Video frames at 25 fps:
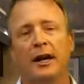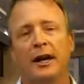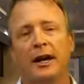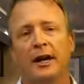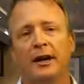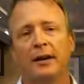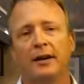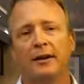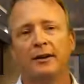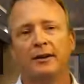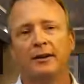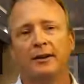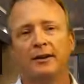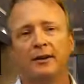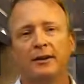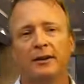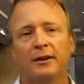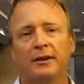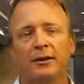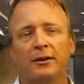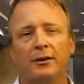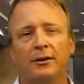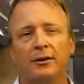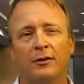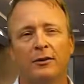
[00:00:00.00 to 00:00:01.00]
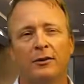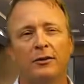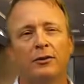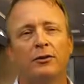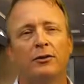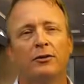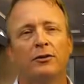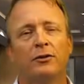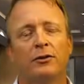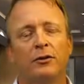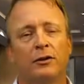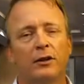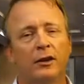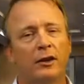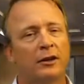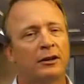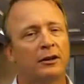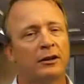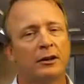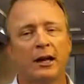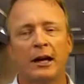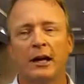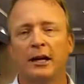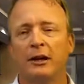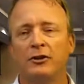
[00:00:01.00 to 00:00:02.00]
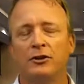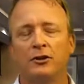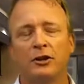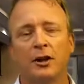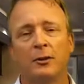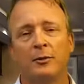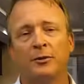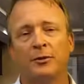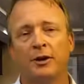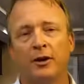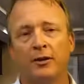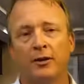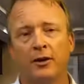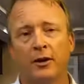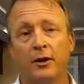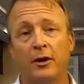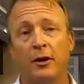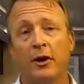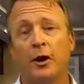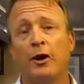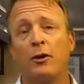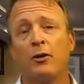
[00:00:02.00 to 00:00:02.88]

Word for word: and you know there's a lot of jobs out there.